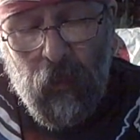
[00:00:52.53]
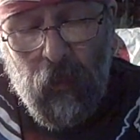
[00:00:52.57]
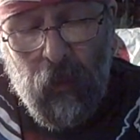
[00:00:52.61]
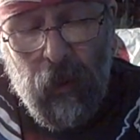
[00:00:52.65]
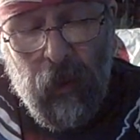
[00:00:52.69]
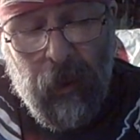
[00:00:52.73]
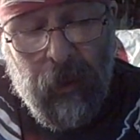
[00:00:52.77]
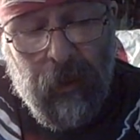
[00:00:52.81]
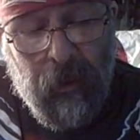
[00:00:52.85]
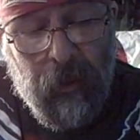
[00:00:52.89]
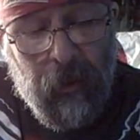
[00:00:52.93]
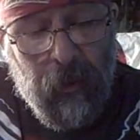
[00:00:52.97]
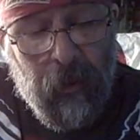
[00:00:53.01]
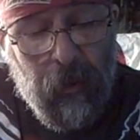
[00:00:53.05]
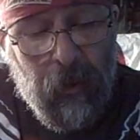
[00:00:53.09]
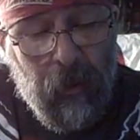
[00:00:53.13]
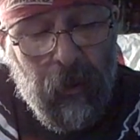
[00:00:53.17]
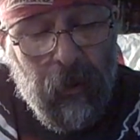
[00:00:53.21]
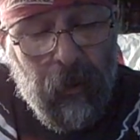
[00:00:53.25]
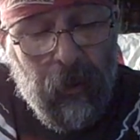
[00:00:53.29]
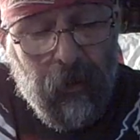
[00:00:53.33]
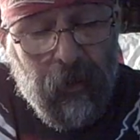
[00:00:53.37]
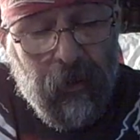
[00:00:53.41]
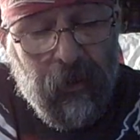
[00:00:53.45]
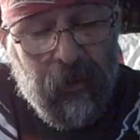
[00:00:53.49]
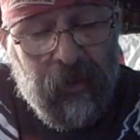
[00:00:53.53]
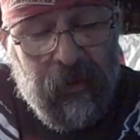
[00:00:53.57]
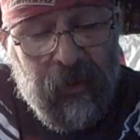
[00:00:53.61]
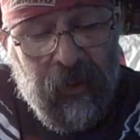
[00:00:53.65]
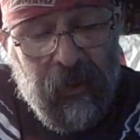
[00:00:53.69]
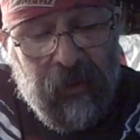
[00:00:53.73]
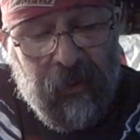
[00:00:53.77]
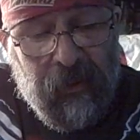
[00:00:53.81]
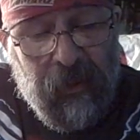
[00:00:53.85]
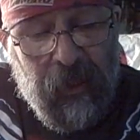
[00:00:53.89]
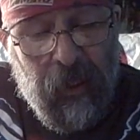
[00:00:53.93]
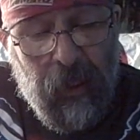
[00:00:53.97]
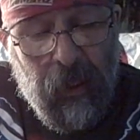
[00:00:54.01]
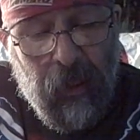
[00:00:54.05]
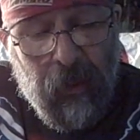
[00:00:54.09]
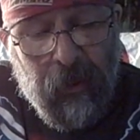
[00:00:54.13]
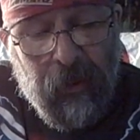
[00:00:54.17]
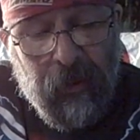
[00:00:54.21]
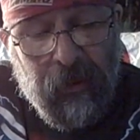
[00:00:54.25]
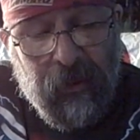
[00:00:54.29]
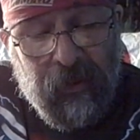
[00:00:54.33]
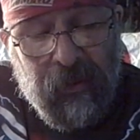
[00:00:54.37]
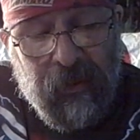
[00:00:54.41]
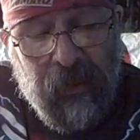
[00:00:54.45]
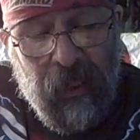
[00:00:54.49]
oh one, the sixth held
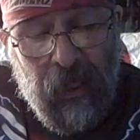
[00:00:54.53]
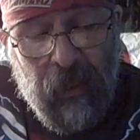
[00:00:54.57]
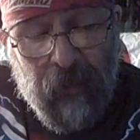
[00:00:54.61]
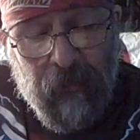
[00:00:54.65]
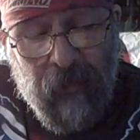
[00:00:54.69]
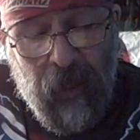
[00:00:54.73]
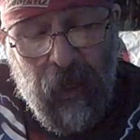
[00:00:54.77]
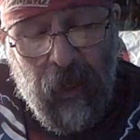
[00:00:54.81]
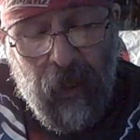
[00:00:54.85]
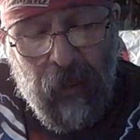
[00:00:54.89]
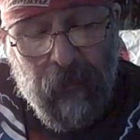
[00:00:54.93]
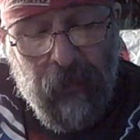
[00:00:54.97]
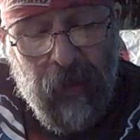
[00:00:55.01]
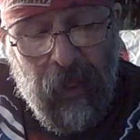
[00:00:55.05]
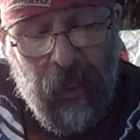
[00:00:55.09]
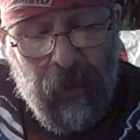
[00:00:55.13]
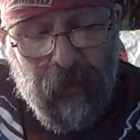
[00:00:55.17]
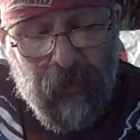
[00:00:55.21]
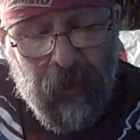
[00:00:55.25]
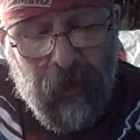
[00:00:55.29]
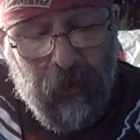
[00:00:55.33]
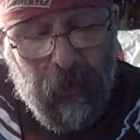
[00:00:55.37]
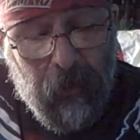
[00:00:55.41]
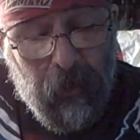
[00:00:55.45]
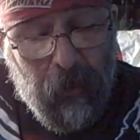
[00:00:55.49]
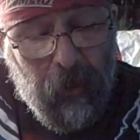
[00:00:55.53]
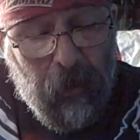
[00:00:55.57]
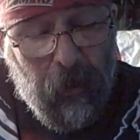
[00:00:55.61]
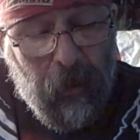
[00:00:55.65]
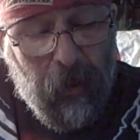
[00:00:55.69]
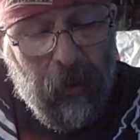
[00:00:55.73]
in the state of Alabama,